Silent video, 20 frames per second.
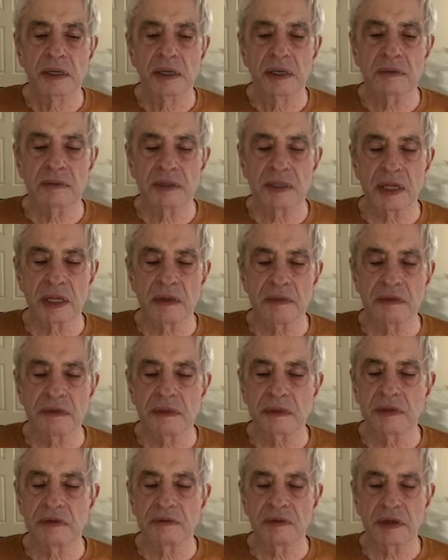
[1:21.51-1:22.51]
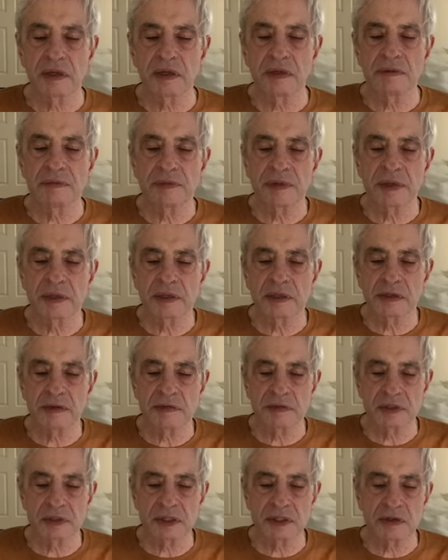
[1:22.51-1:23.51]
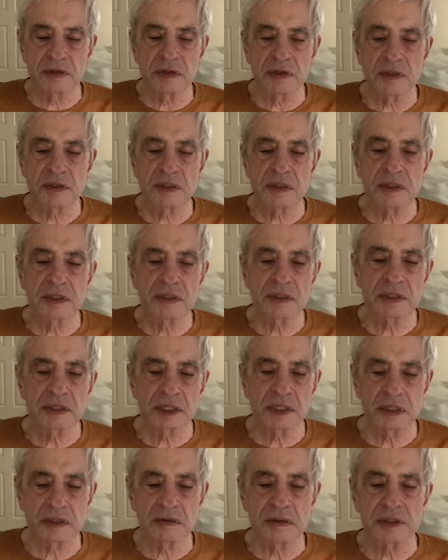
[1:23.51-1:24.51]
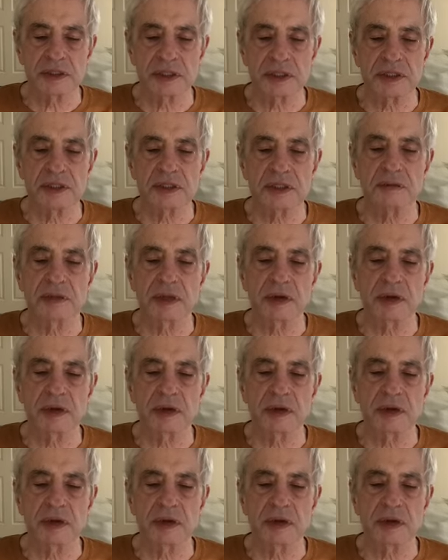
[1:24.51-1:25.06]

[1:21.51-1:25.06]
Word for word: And without the development of a strong chakra system,